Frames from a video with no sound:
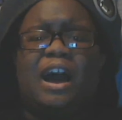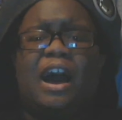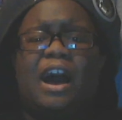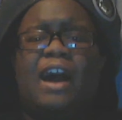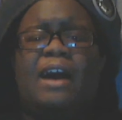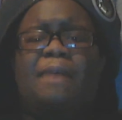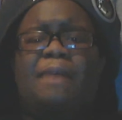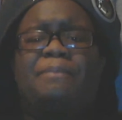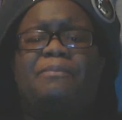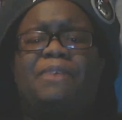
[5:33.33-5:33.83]

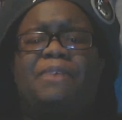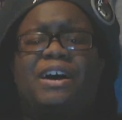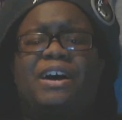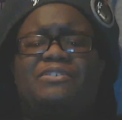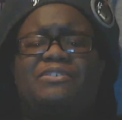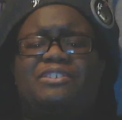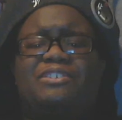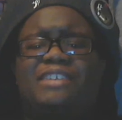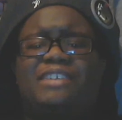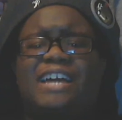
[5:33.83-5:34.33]
Um,
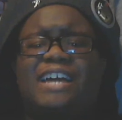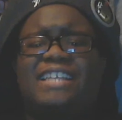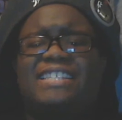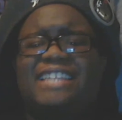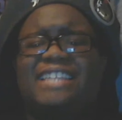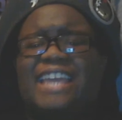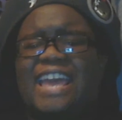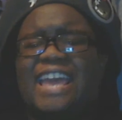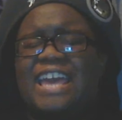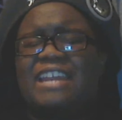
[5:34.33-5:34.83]
well, so that's
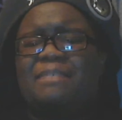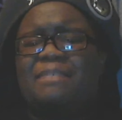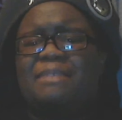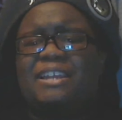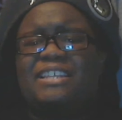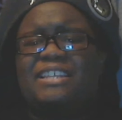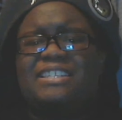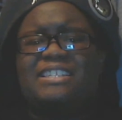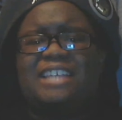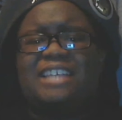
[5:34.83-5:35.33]
the
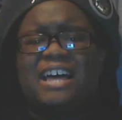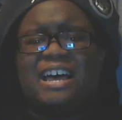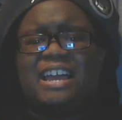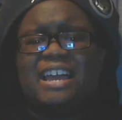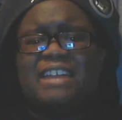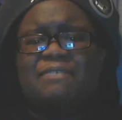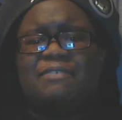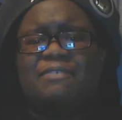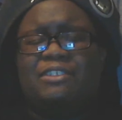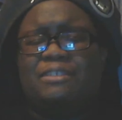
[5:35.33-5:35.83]
animated
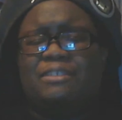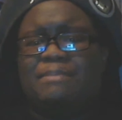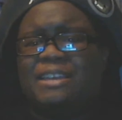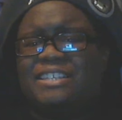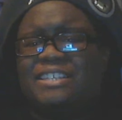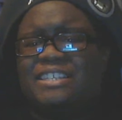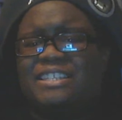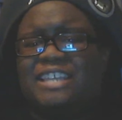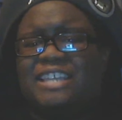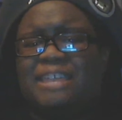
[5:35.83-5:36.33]
side for the
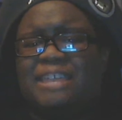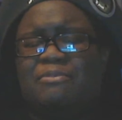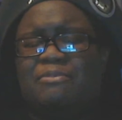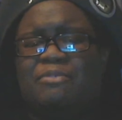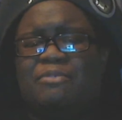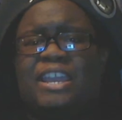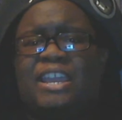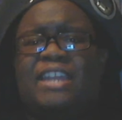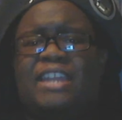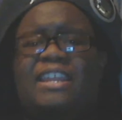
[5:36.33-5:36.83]
Macy Day
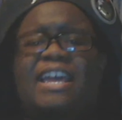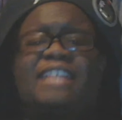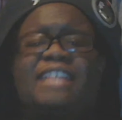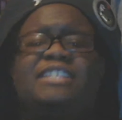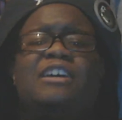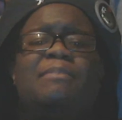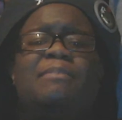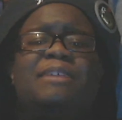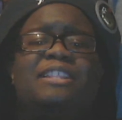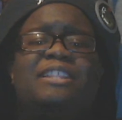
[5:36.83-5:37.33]
Parade. And
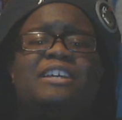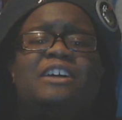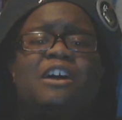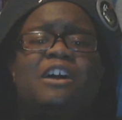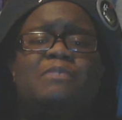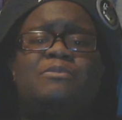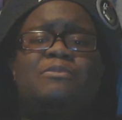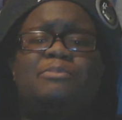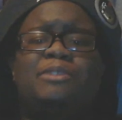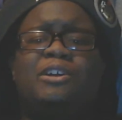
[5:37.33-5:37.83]
tell me in the
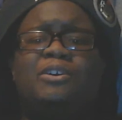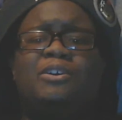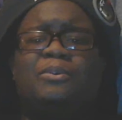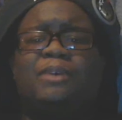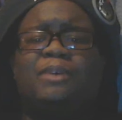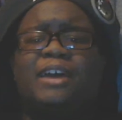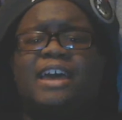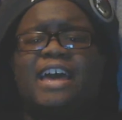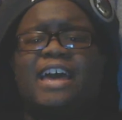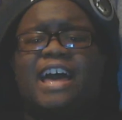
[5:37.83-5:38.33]
comments
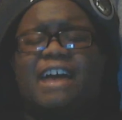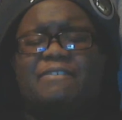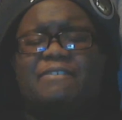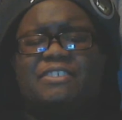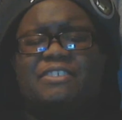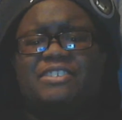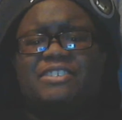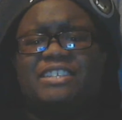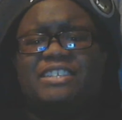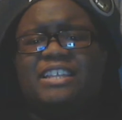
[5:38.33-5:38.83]
below, have
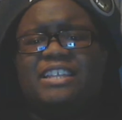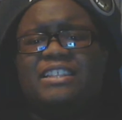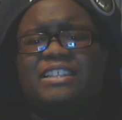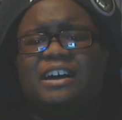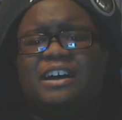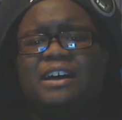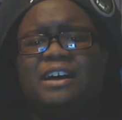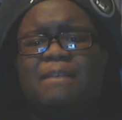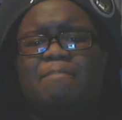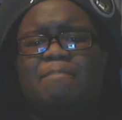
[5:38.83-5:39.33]
you seen
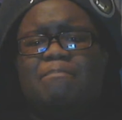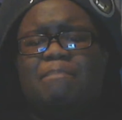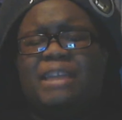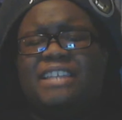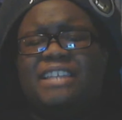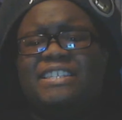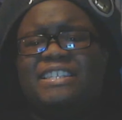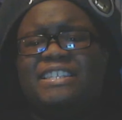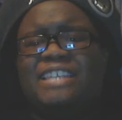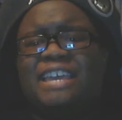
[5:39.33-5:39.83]
the um,
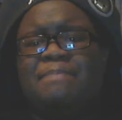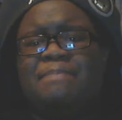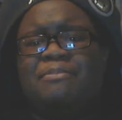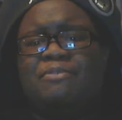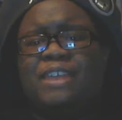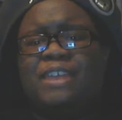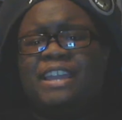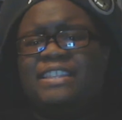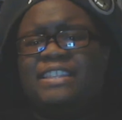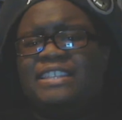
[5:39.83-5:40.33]
Macy's Day
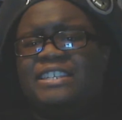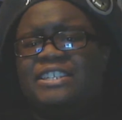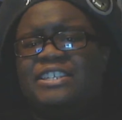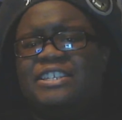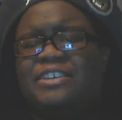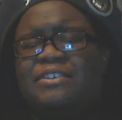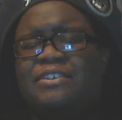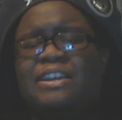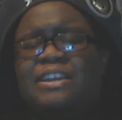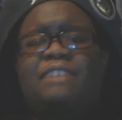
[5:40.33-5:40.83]
Parade this
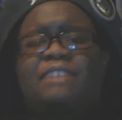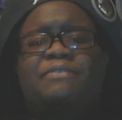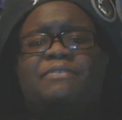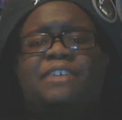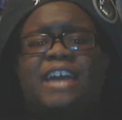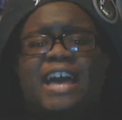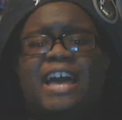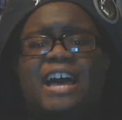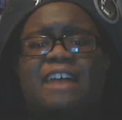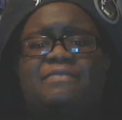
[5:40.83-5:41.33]
year? And if
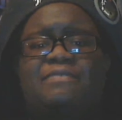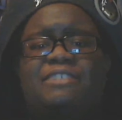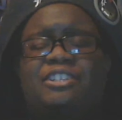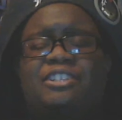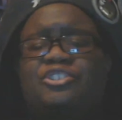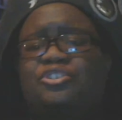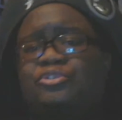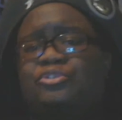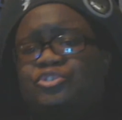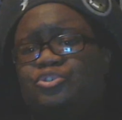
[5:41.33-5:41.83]
you have,
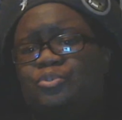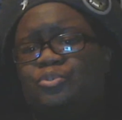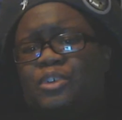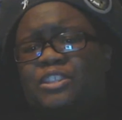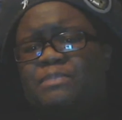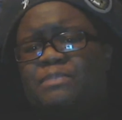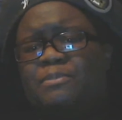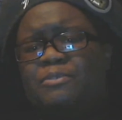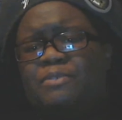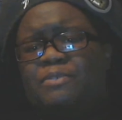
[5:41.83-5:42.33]
did you enjoy
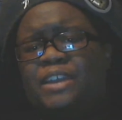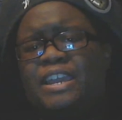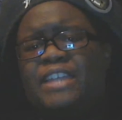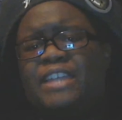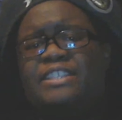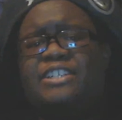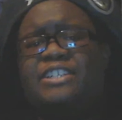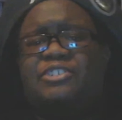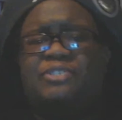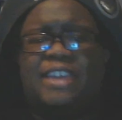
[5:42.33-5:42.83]
the
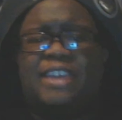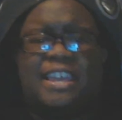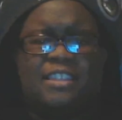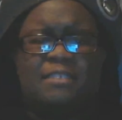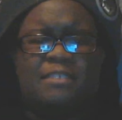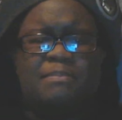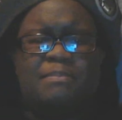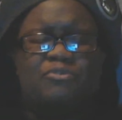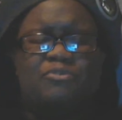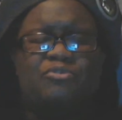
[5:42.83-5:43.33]
parade? Did you
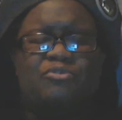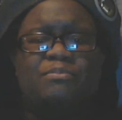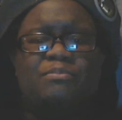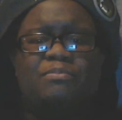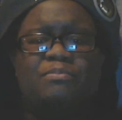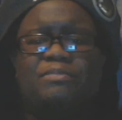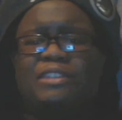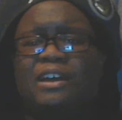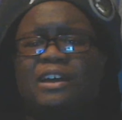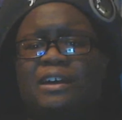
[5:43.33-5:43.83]
hate the,
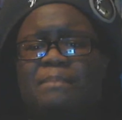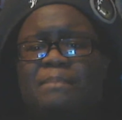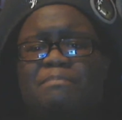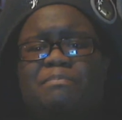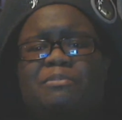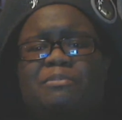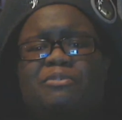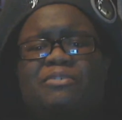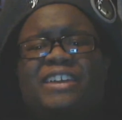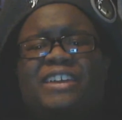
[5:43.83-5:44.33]
the
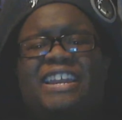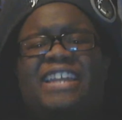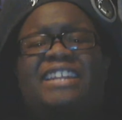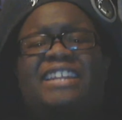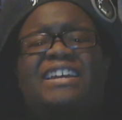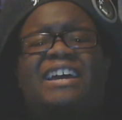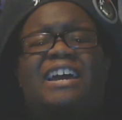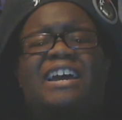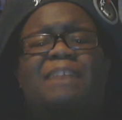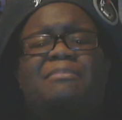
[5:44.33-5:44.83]

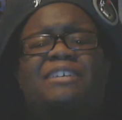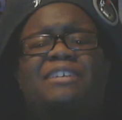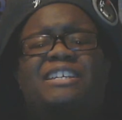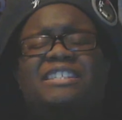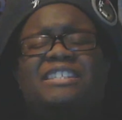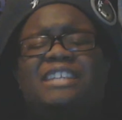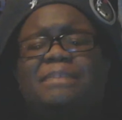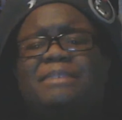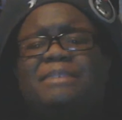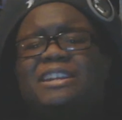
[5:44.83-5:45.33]
parade?
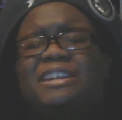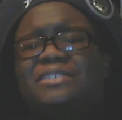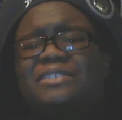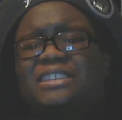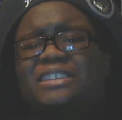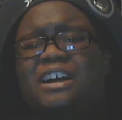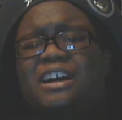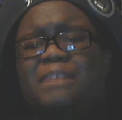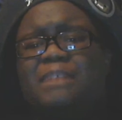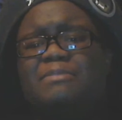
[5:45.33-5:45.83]
Please let me know in
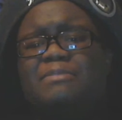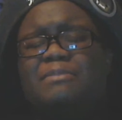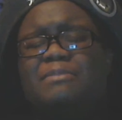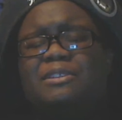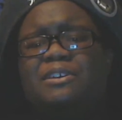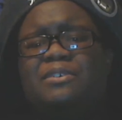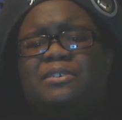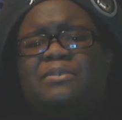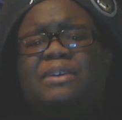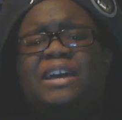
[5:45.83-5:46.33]
the comments
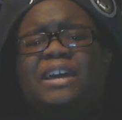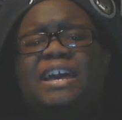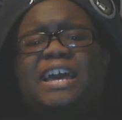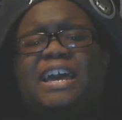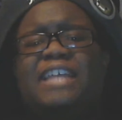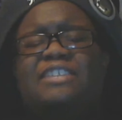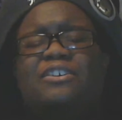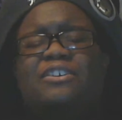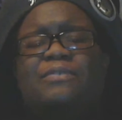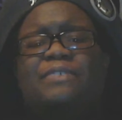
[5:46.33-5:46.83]
below.
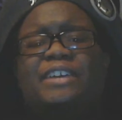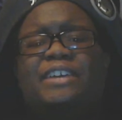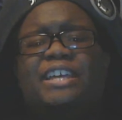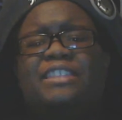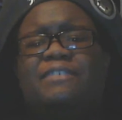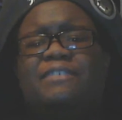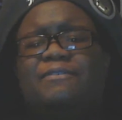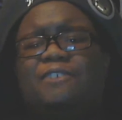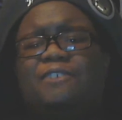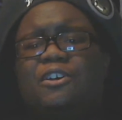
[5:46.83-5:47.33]
And don't
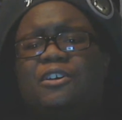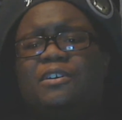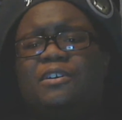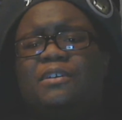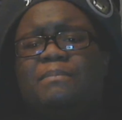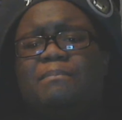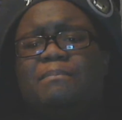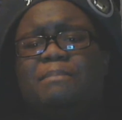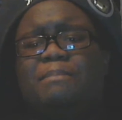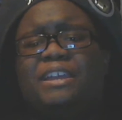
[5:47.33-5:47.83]
forget to
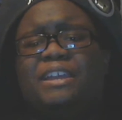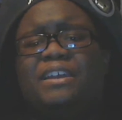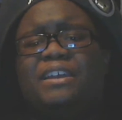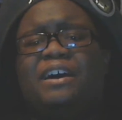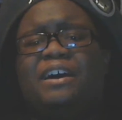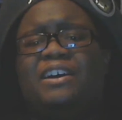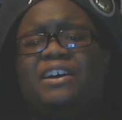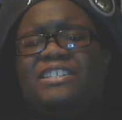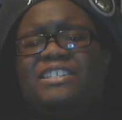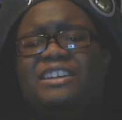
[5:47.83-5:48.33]
follow me
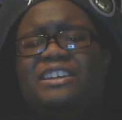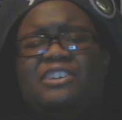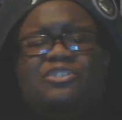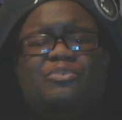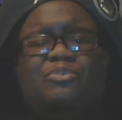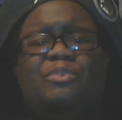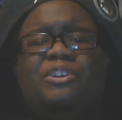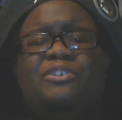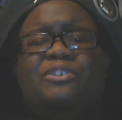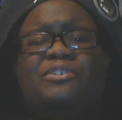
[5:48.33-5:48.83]
us on
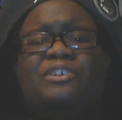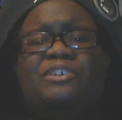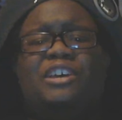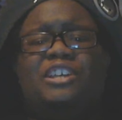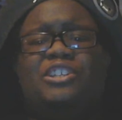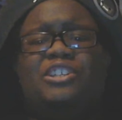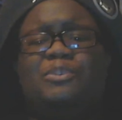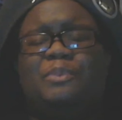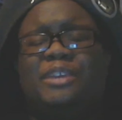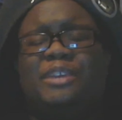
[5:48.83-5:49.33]
Twitter
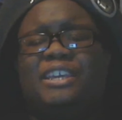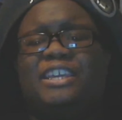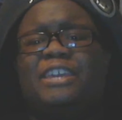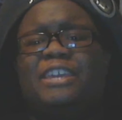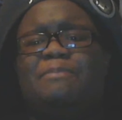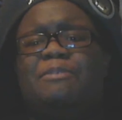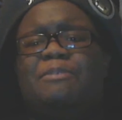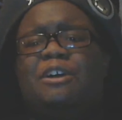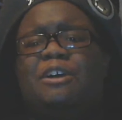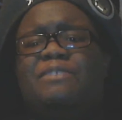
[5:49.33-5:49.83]
so we can
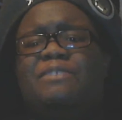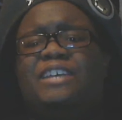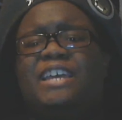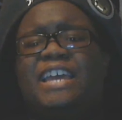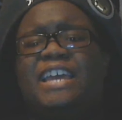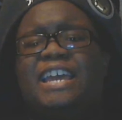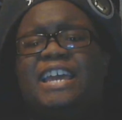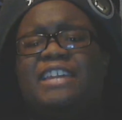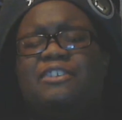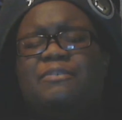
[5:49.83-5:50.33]
keep you
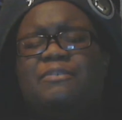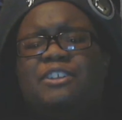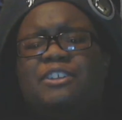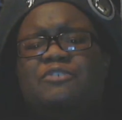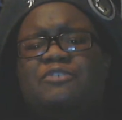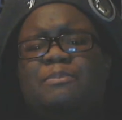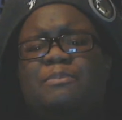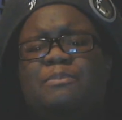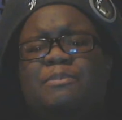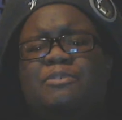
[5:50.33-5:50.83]
updated and new
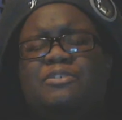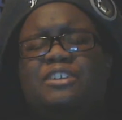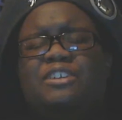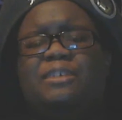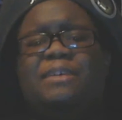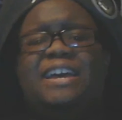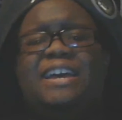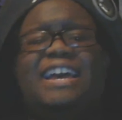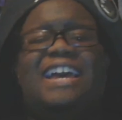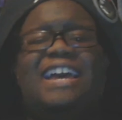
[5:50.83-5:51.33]
videos we post
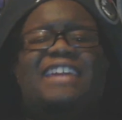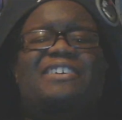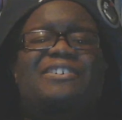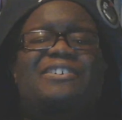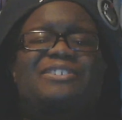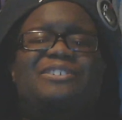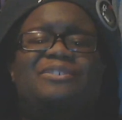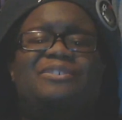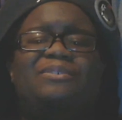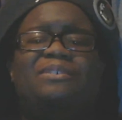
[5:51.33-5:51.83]
up. And
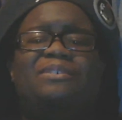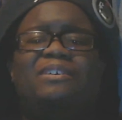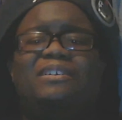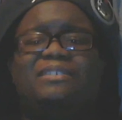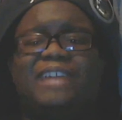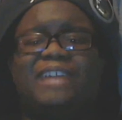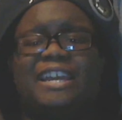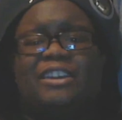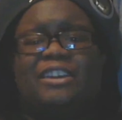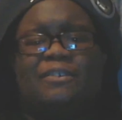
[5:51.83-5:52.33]
also,
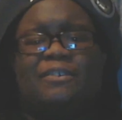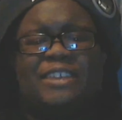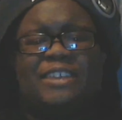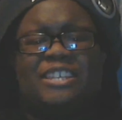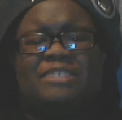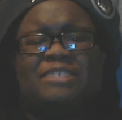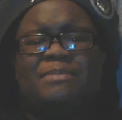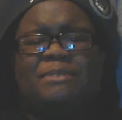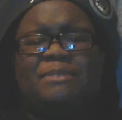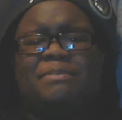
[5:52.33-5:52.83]
like our
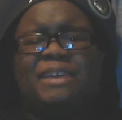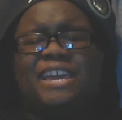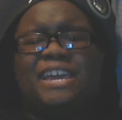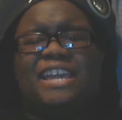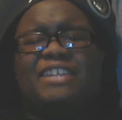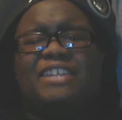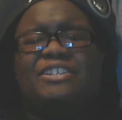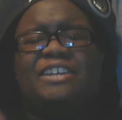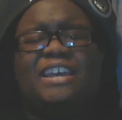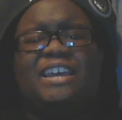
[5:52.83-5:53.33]
Facebook
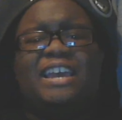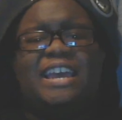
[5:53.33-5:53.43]
page.